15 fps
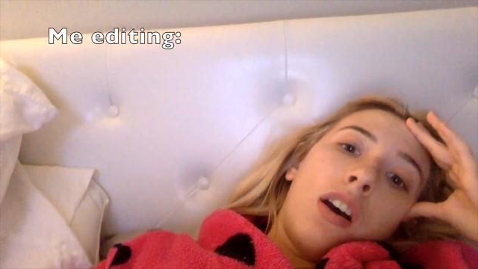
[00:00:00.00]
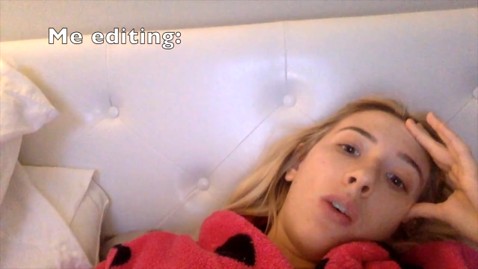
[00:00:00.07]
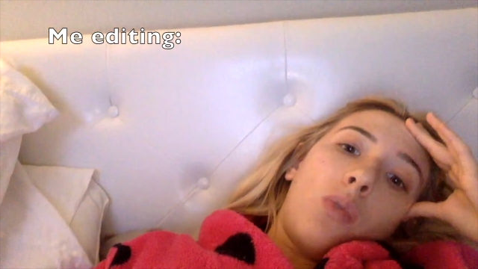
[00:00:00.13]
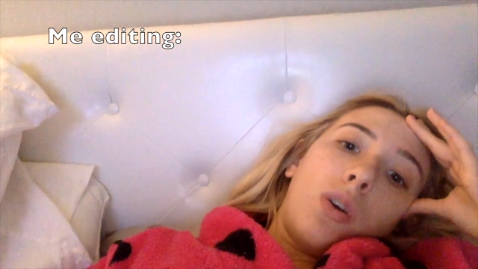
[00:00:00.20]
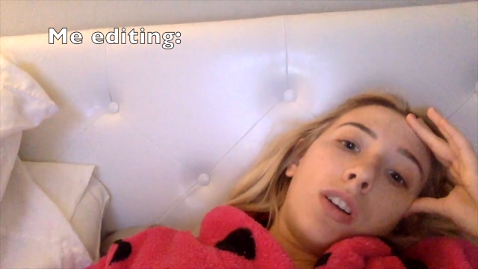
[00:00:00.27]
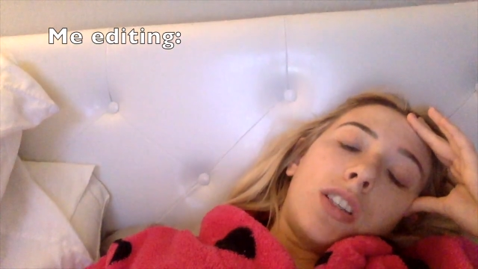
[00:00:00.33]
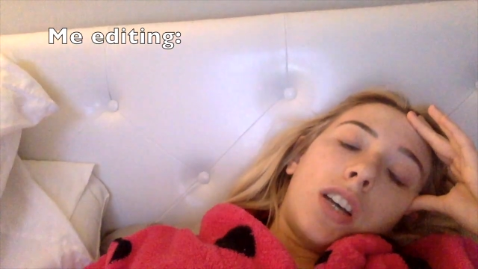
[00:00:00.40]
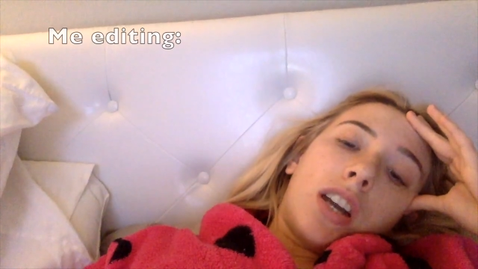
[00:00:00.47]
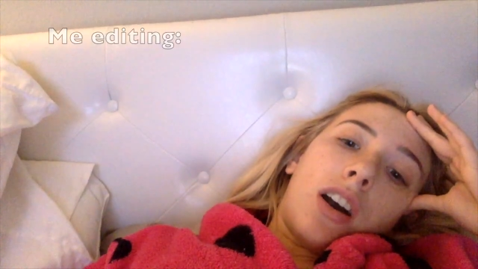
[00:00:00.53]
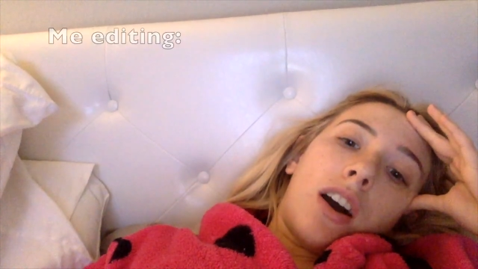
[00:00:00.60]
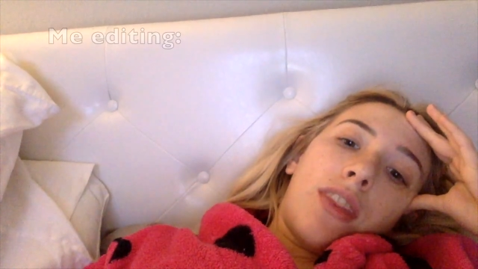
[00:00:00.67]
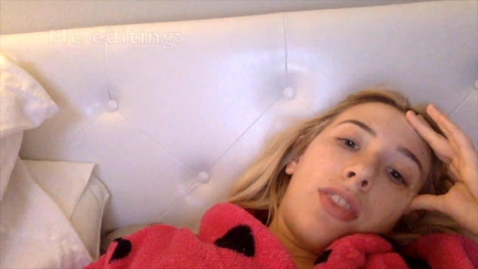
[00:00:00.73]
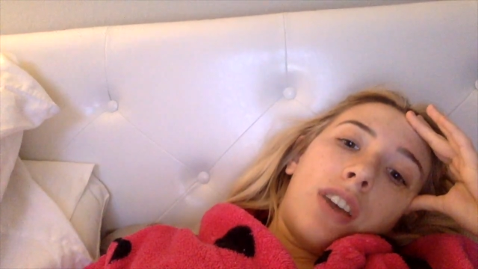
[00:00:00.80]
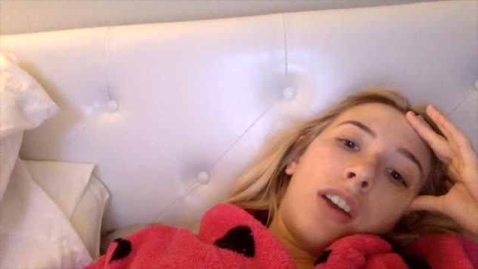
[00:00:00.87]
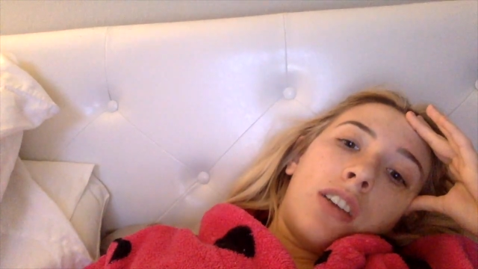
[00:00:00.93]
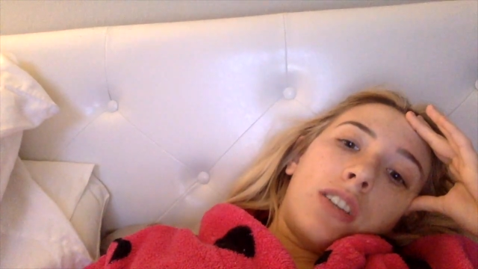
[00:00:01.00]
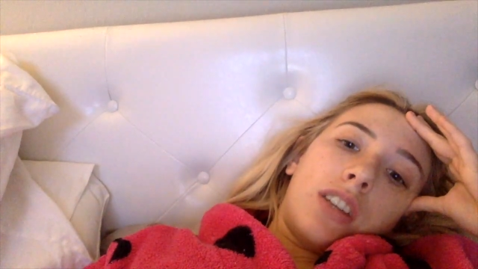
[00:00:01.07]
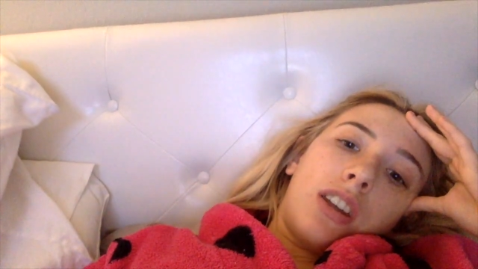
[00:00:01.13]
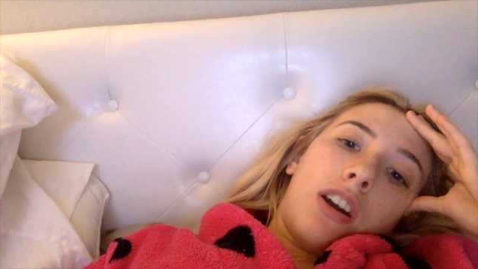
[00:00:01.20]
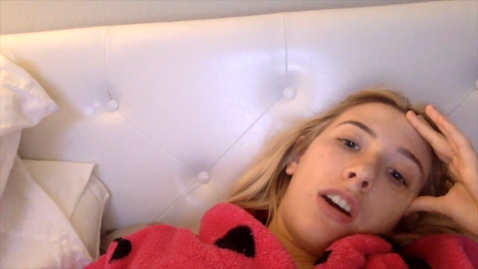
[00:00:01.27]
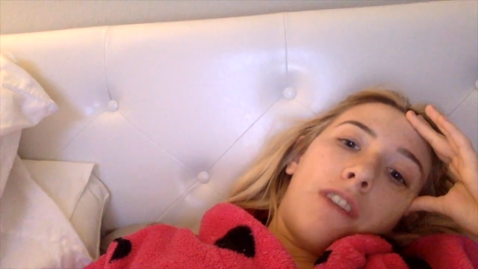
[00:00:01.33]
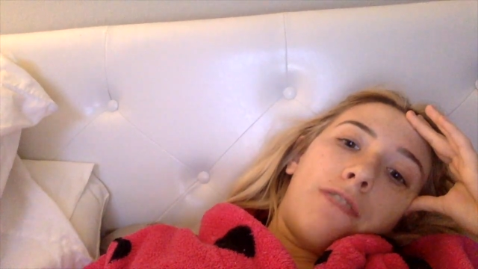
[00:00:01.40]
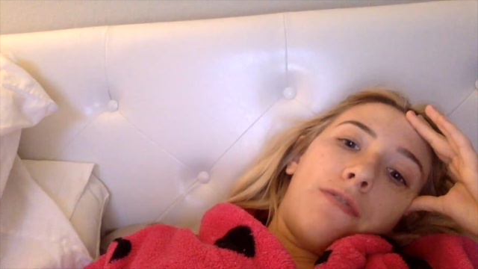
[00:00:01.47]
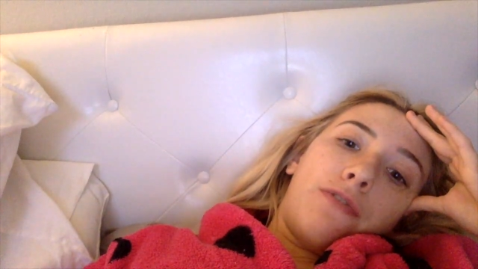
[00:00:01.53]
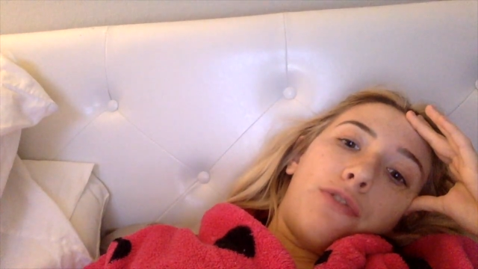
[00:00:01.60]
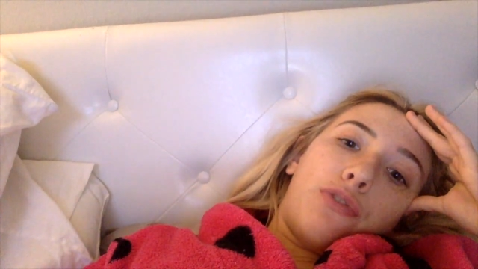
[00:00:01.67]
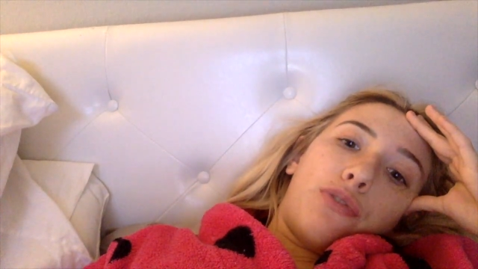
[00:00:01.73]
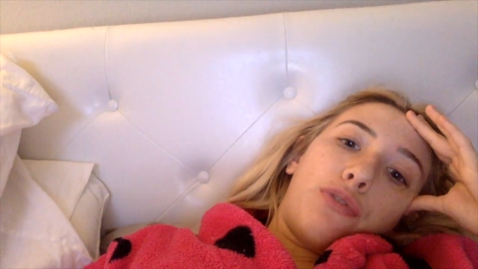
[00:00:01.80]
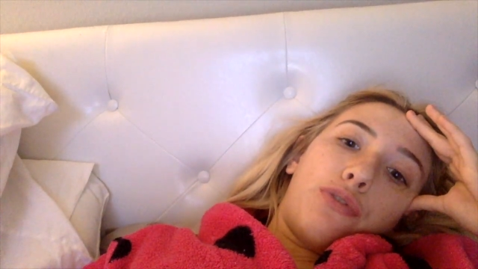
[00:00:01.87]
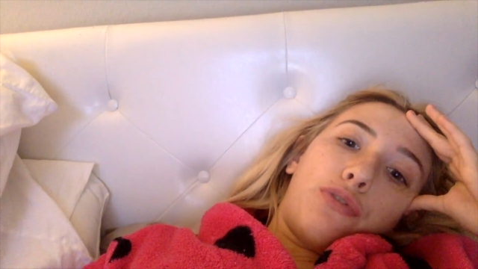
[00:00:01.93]
once I got there, did not
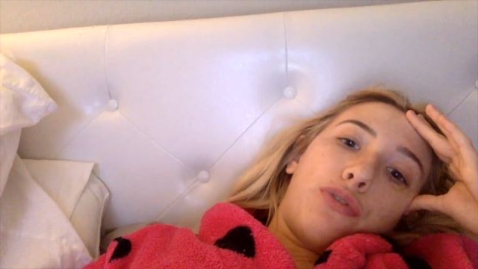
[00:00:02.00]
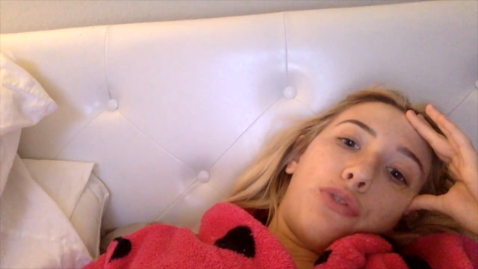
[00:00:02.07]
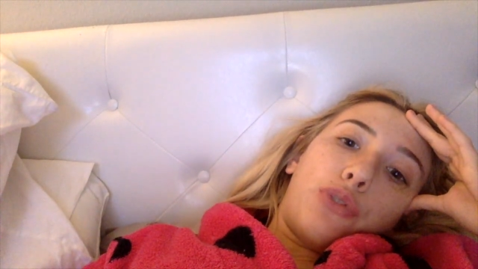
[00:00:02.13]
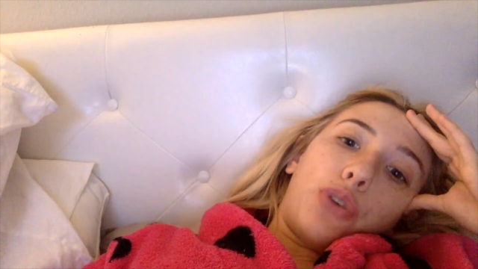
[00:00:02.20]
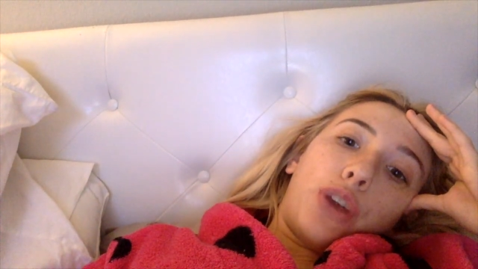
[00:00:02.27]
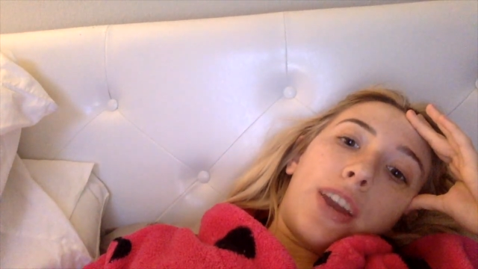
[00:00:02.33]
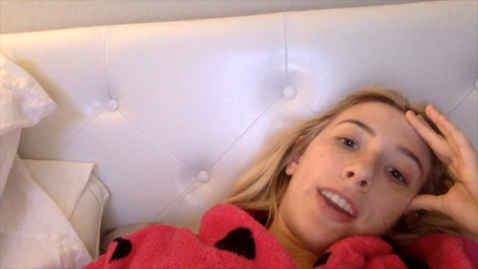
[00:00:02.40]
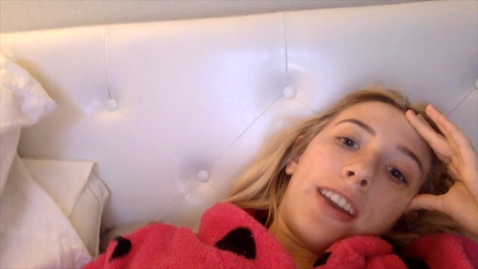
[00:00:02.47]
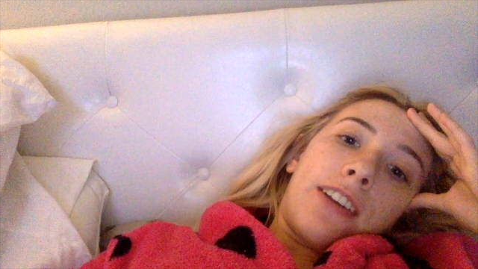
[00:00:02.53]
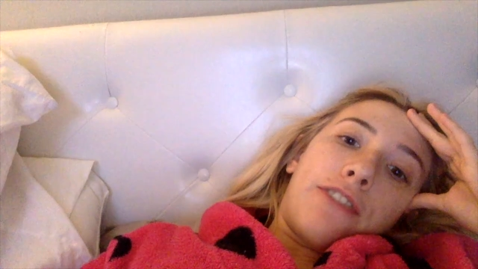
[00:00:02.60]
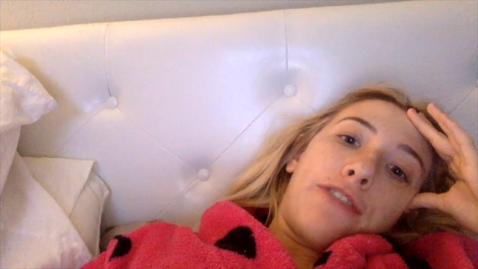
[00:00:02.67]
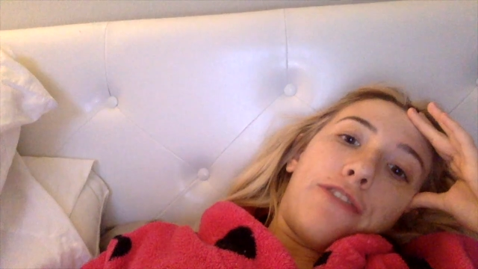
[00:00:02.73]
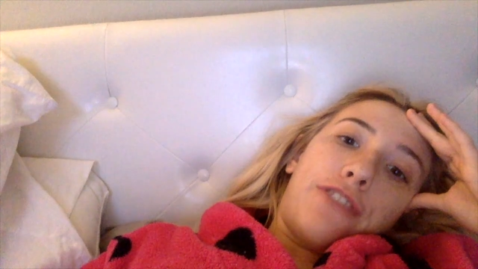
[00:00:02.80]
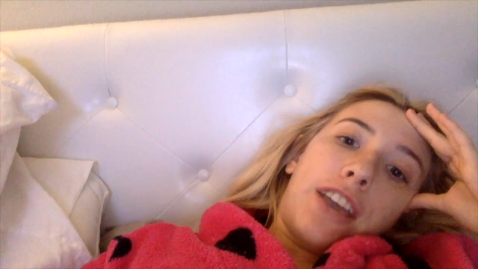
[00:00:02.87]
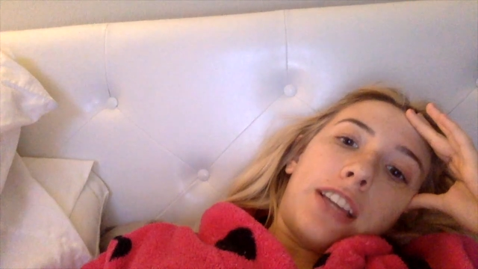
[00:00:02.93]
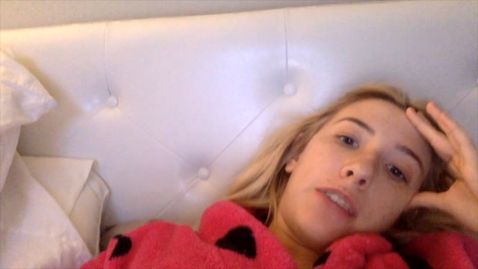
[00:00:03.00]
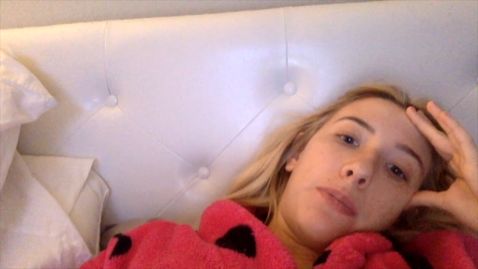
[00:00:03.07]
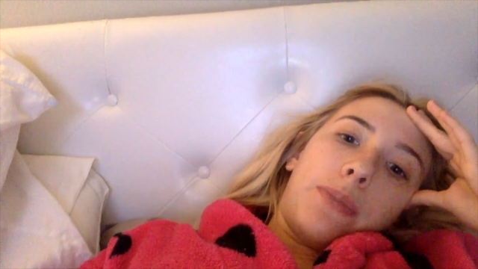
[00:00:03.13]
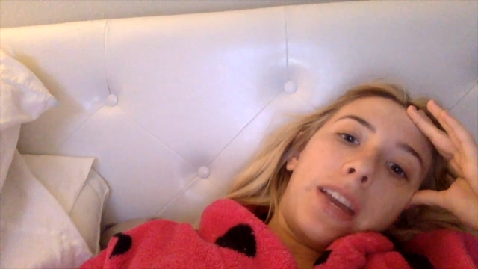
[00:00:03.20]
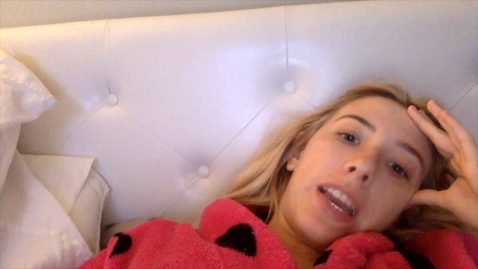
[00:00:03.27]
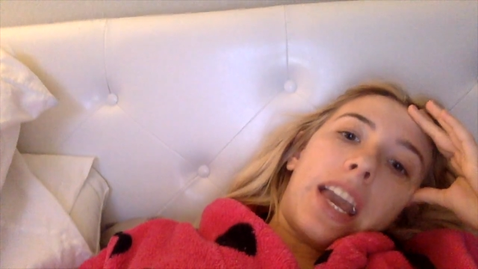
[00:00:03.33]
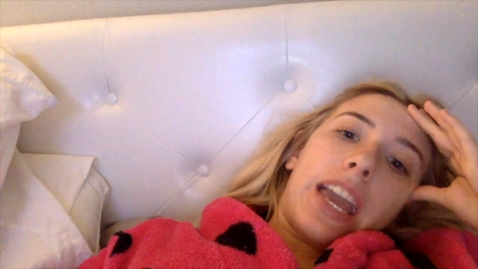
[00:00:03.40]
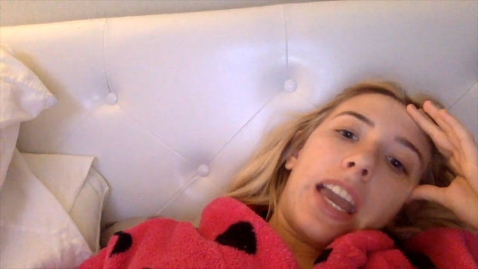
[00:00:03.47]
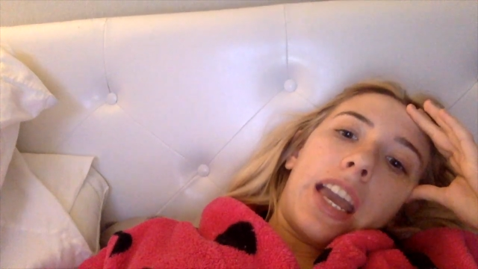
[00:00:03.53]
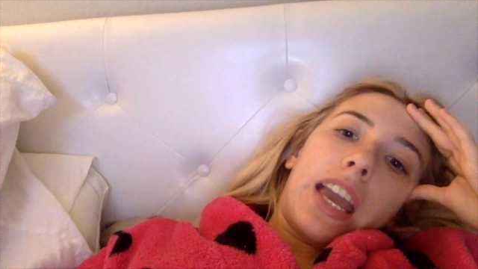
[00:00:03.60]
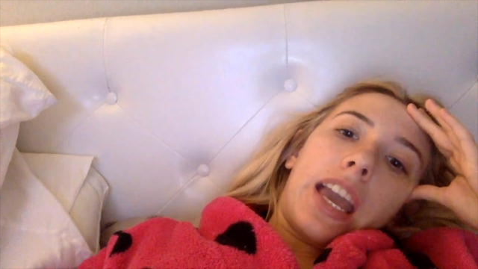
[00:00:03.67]
freaking fit me